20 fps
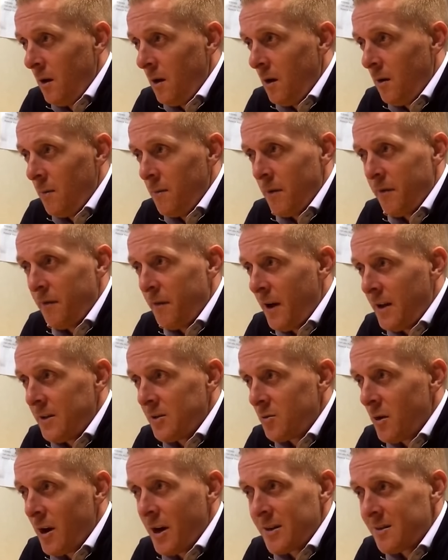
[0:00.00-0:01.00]
the
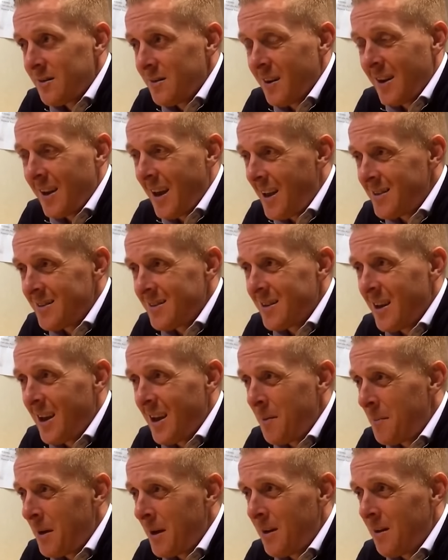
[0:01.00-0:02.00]
fans were excellent again
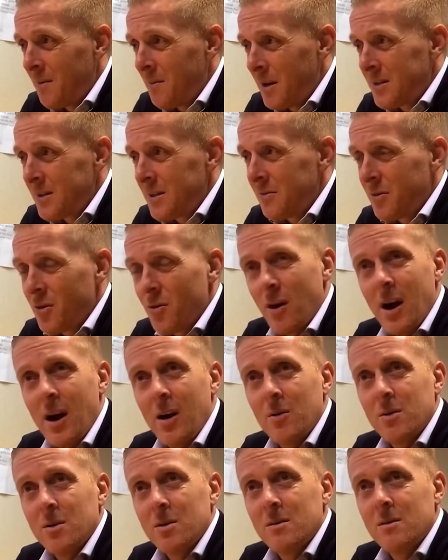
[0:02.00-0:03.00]
today, a massive
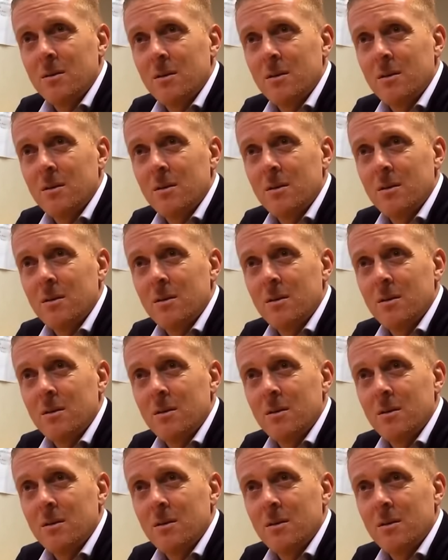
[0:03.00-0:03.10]
crowd,